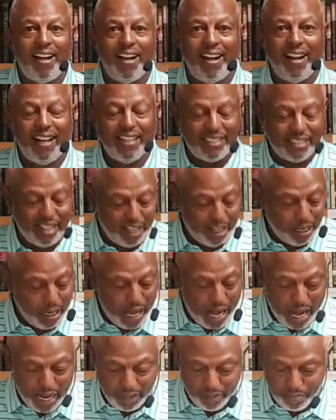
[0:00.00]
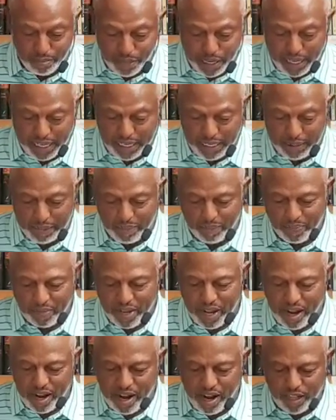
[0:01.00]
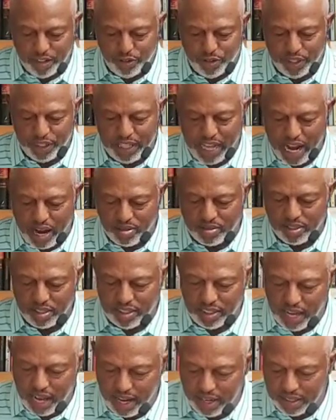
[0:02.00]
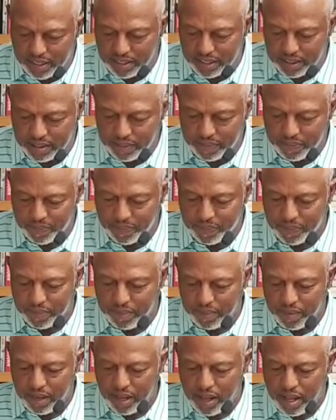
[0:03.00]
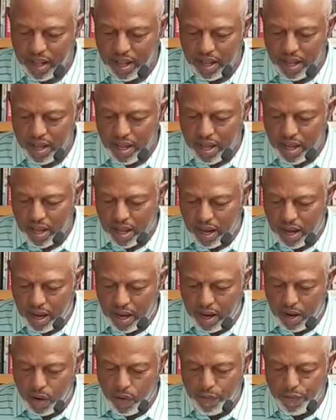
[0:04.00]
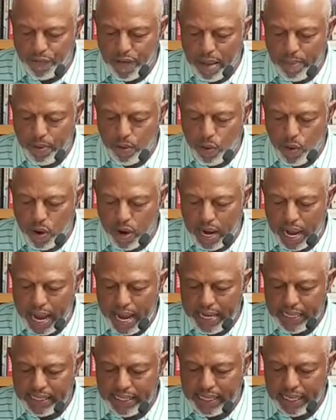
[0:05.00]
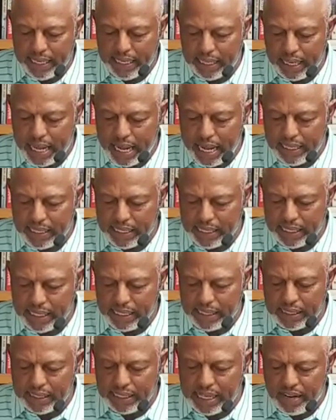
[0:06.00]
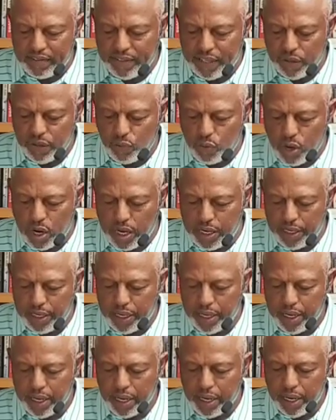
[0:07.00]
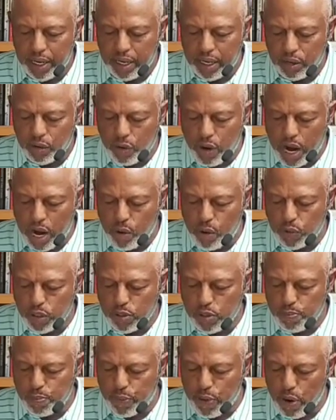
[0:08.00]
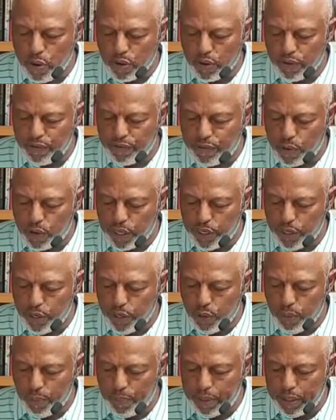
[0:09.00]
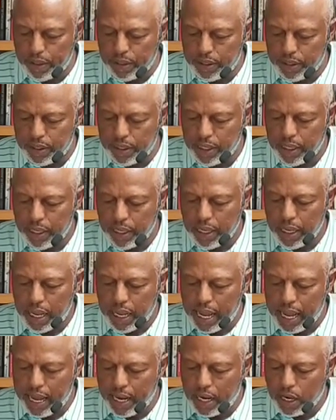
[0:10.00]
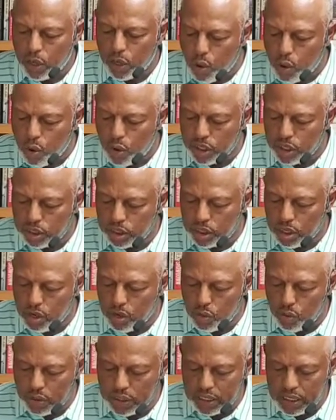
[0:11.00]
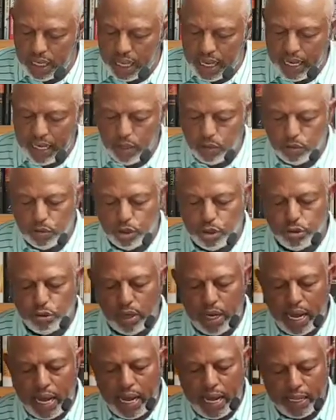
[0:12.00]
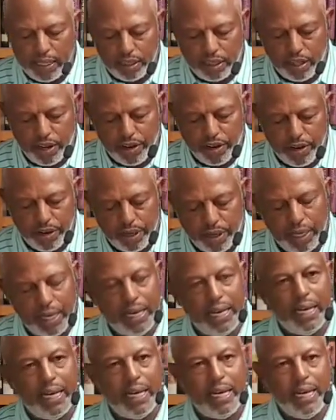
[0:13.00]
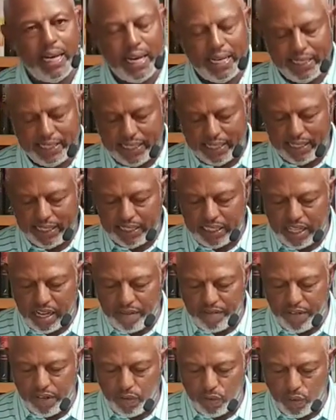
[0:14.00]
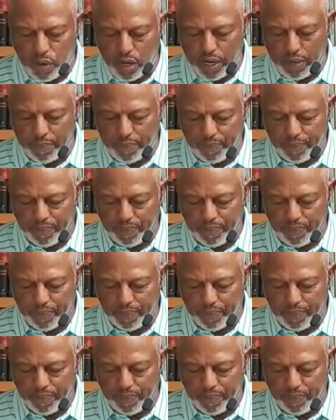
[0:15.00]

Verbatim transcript: that's a lot of money. $100,000. Uh, on February 18, 1971, ground was broken for the new building and a cornerstone was laid on July 3, 1971.